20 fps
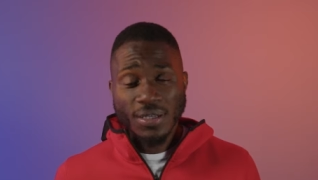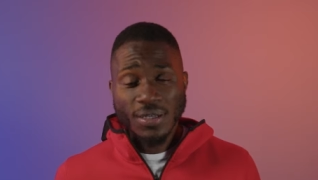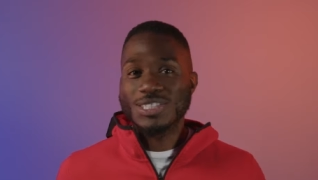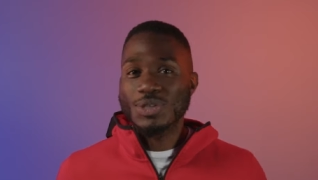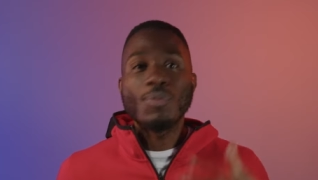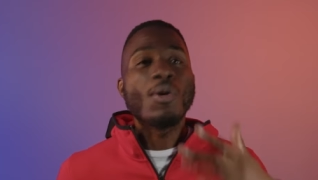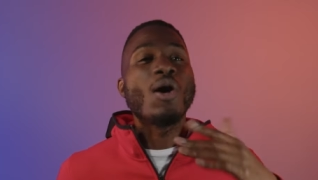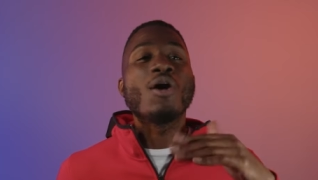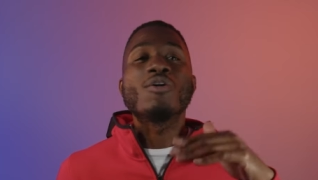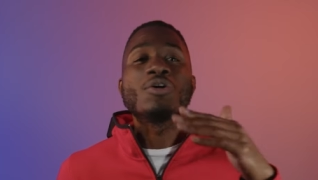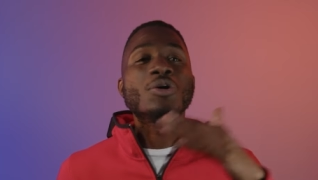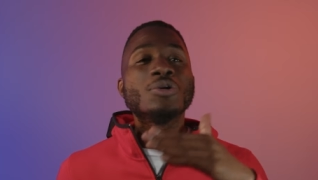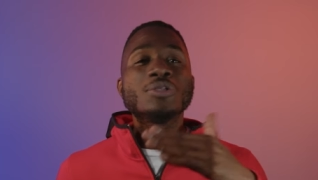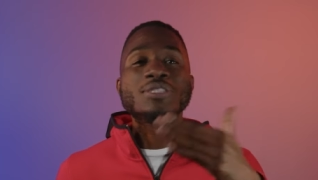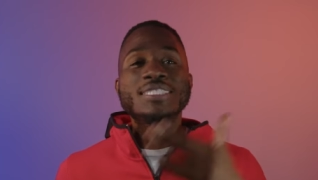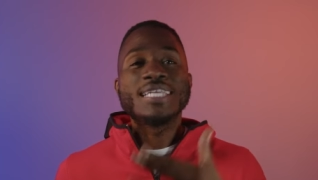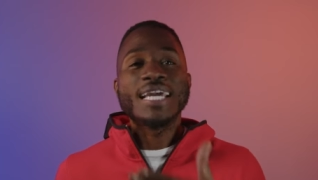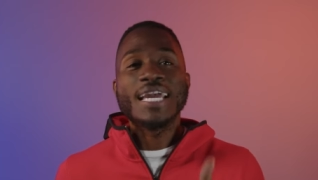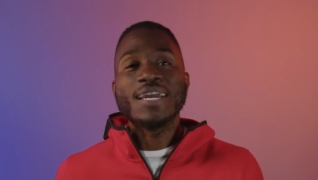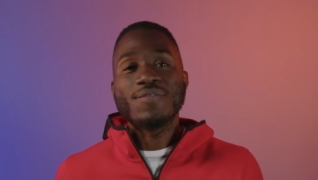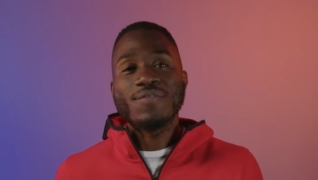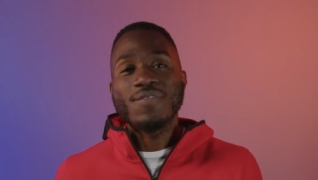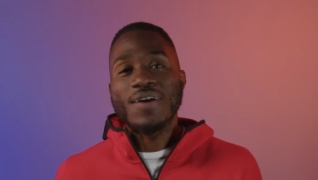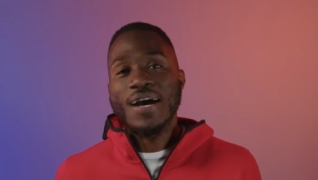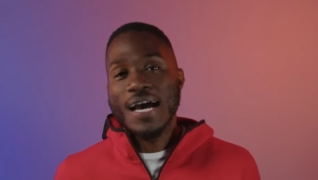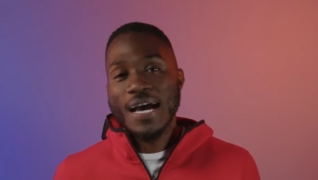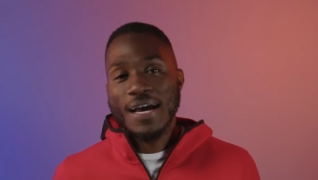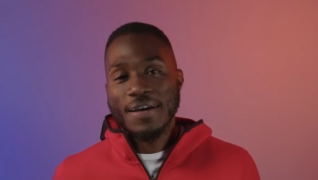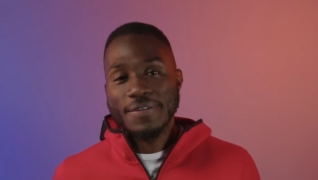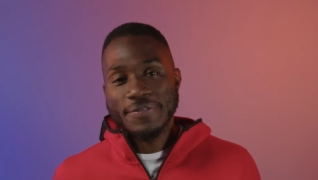tomorrow is day
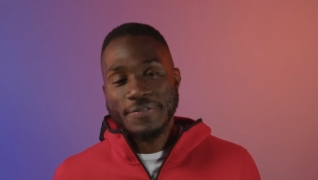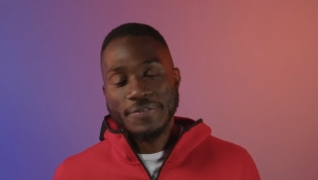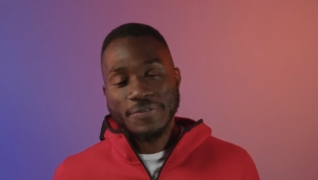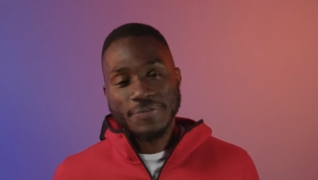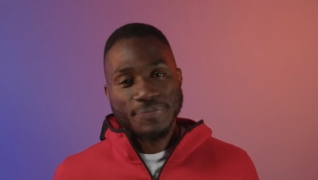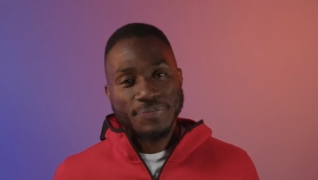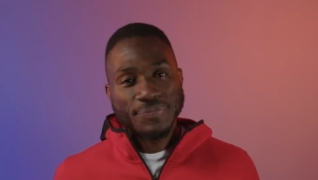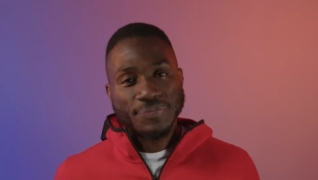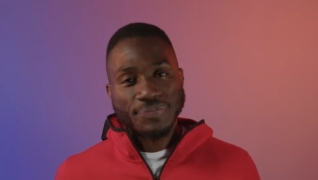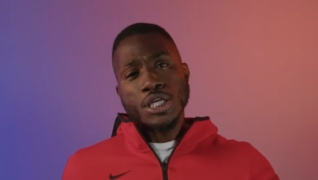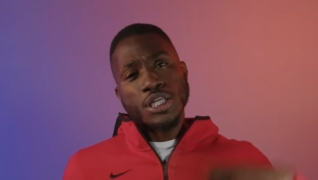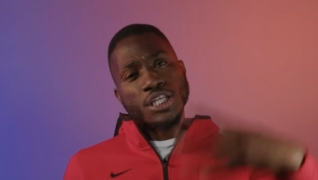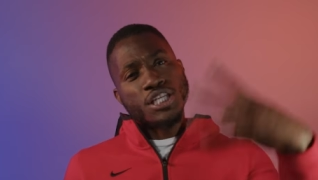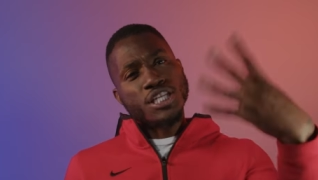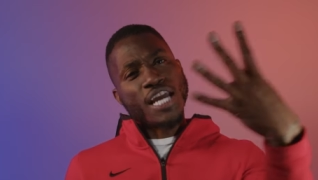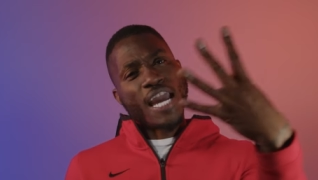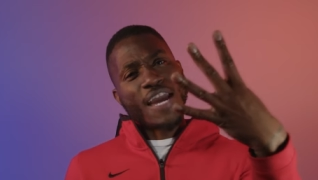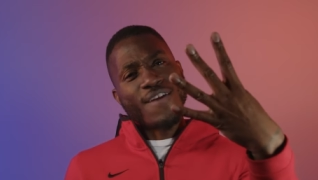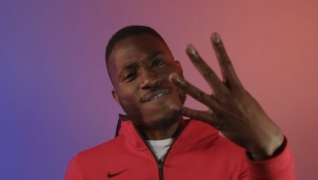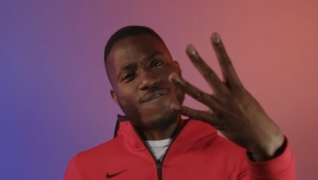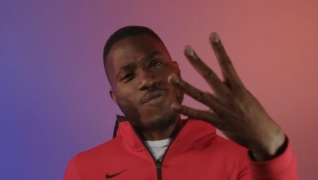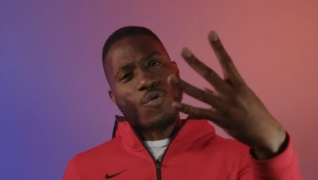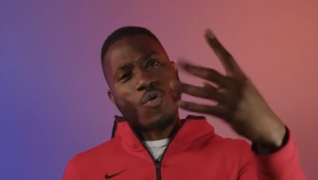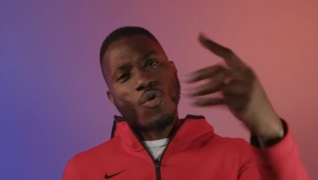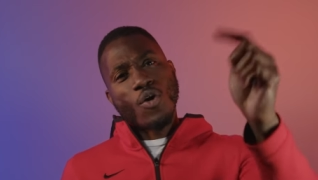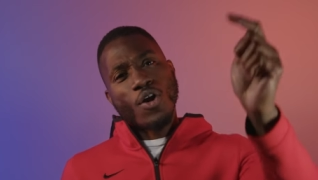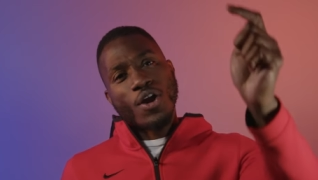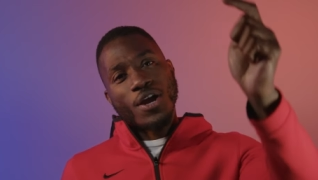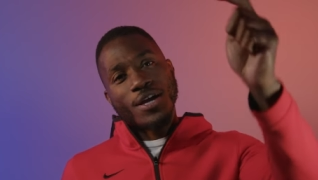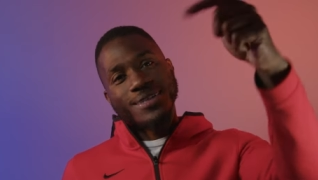five day
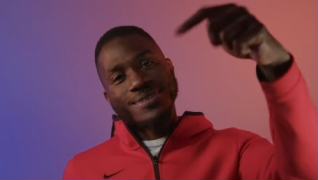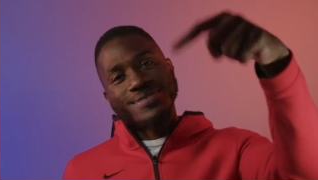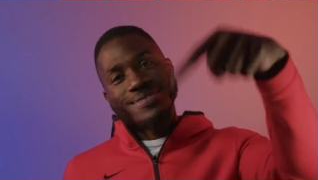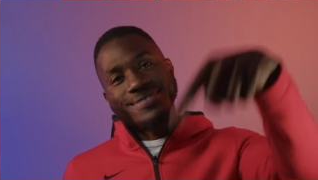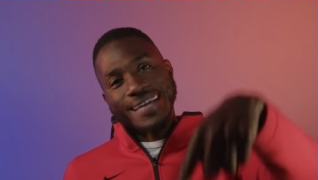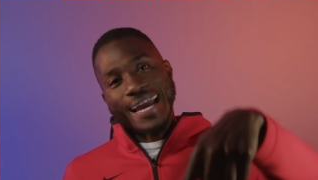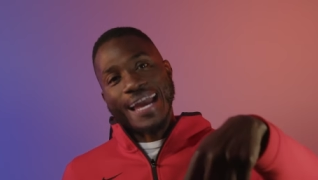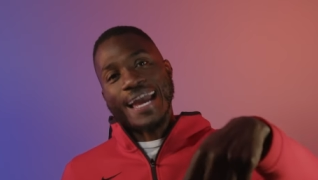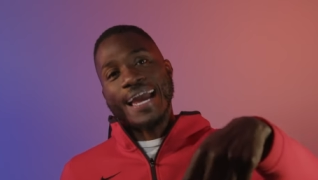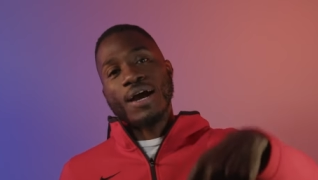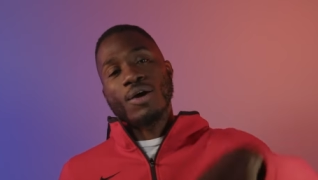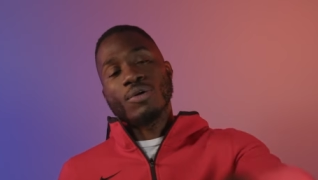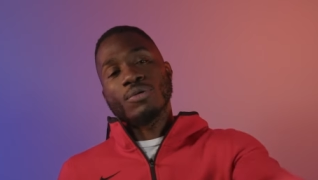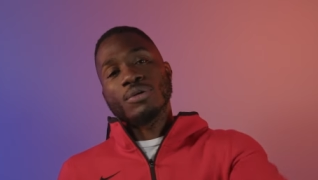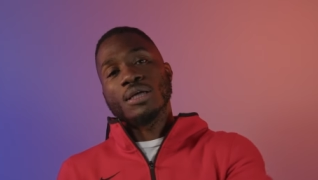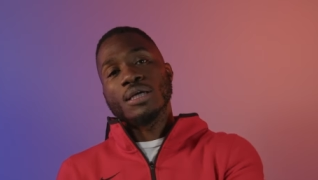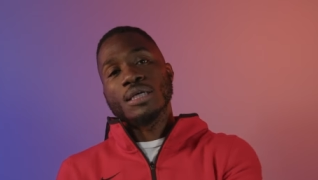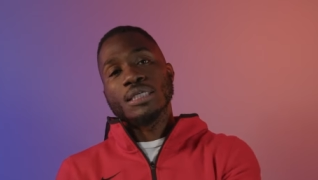four down